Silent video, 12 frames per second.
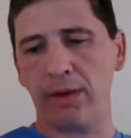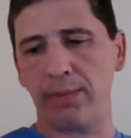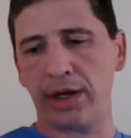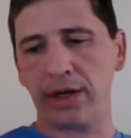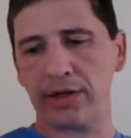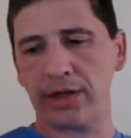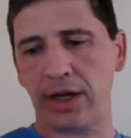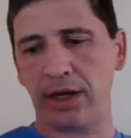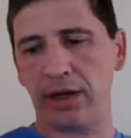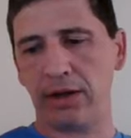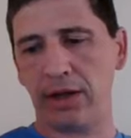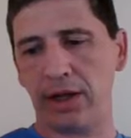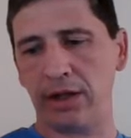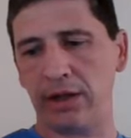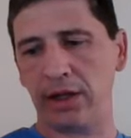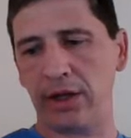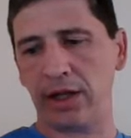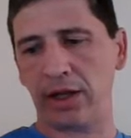Because I
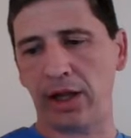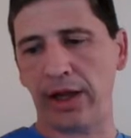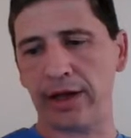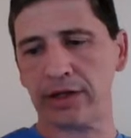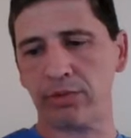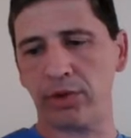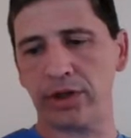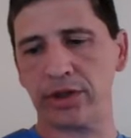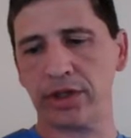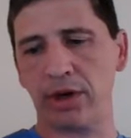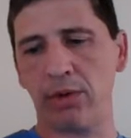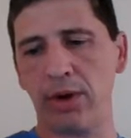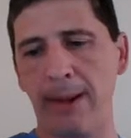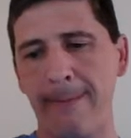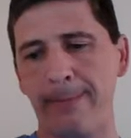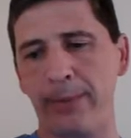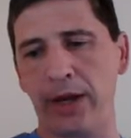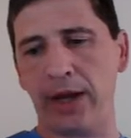didn't get the last one. So
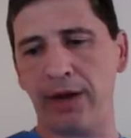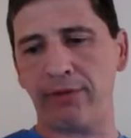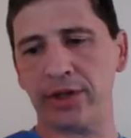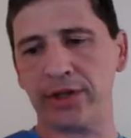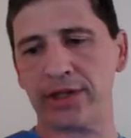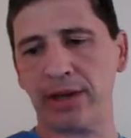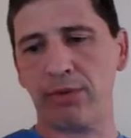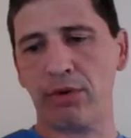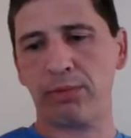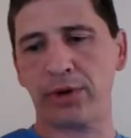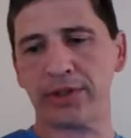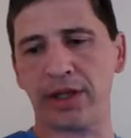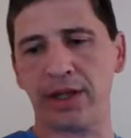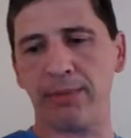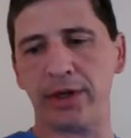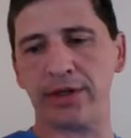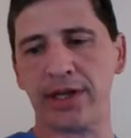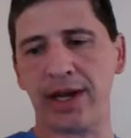I have a December plus a
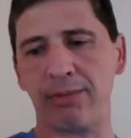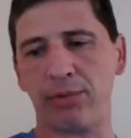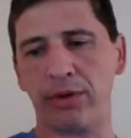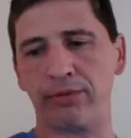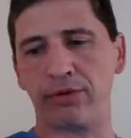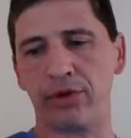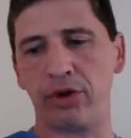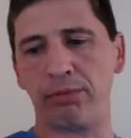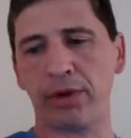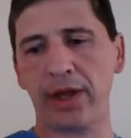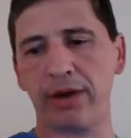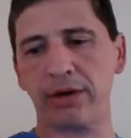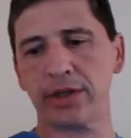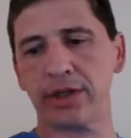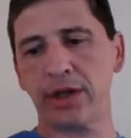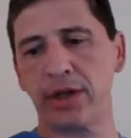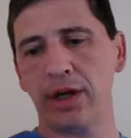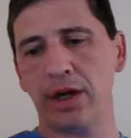limited time one for new
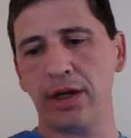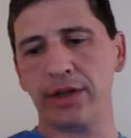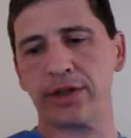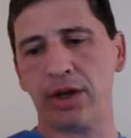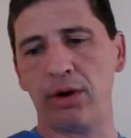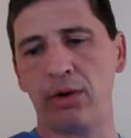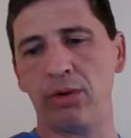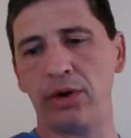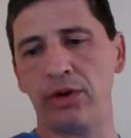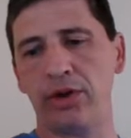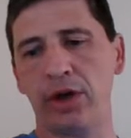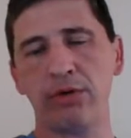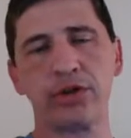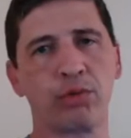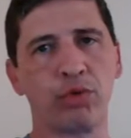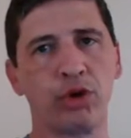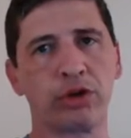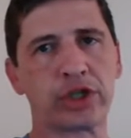players. And so those are
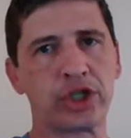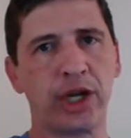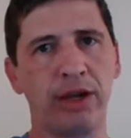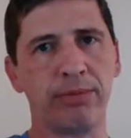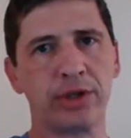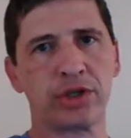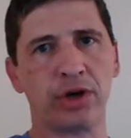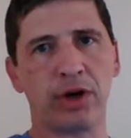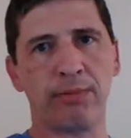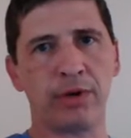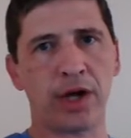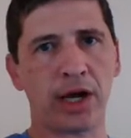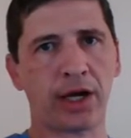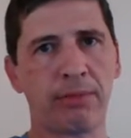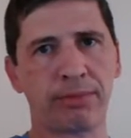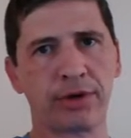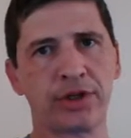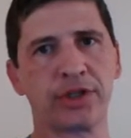real cheap. So I'm not going
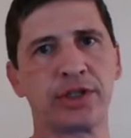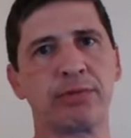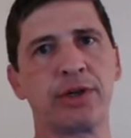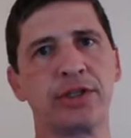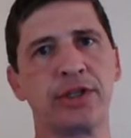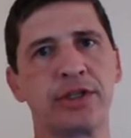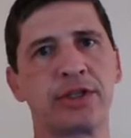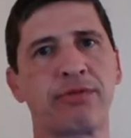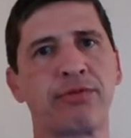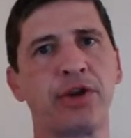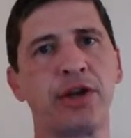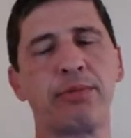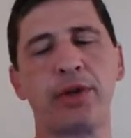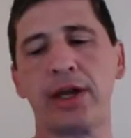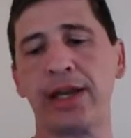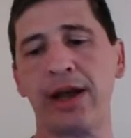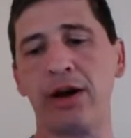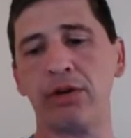to purchase them because this is a free-to-play
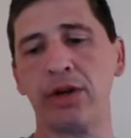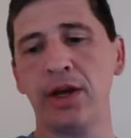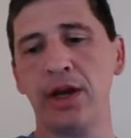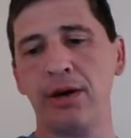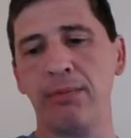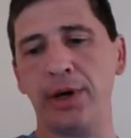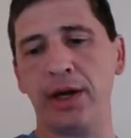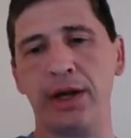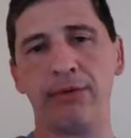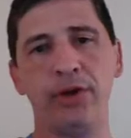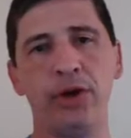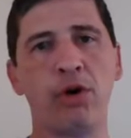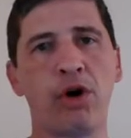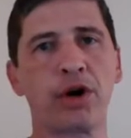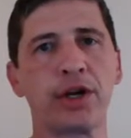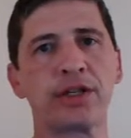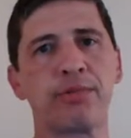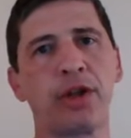account. But if you are
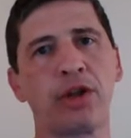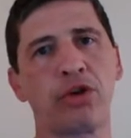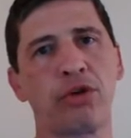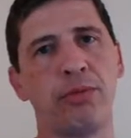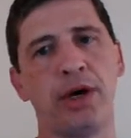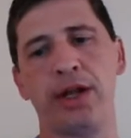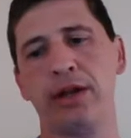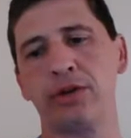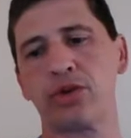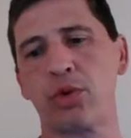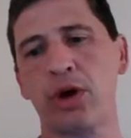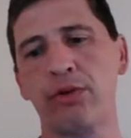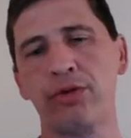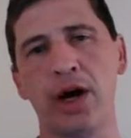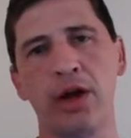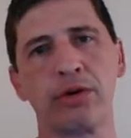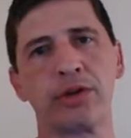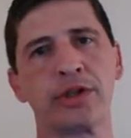going to spend a little money,
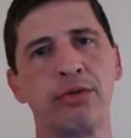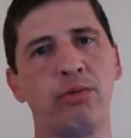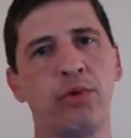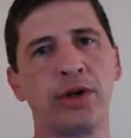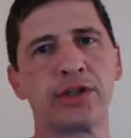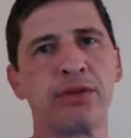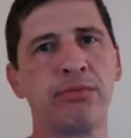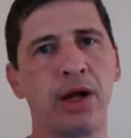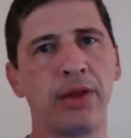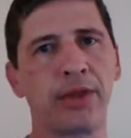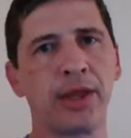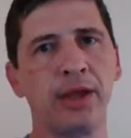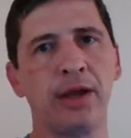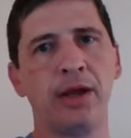$12 once a month,